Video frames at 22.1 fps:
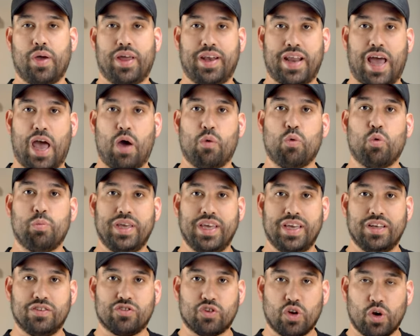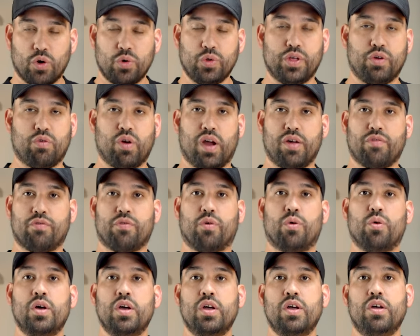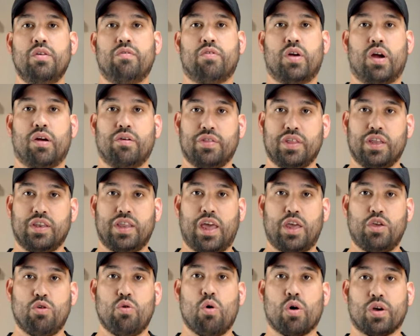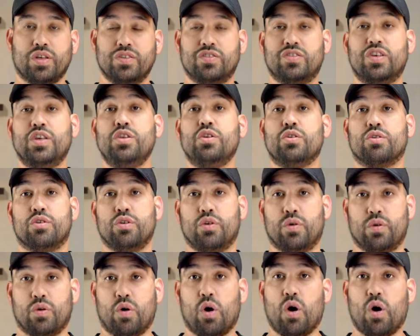and I will be eternally grateful for everything that you all continue to do and